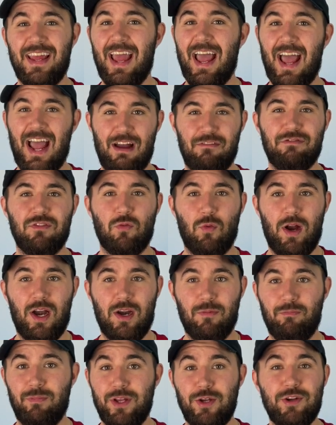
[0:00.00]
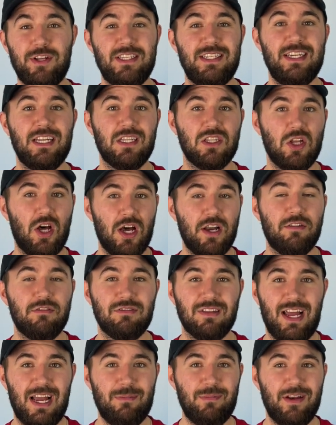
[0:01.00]
have to wear, but you can see a lot of
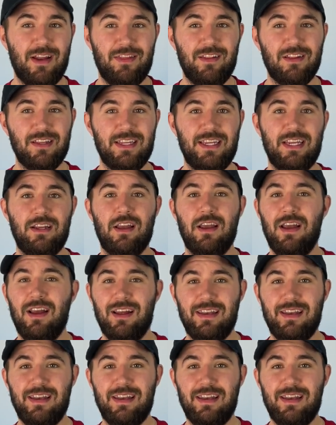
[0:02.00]
linemen in the league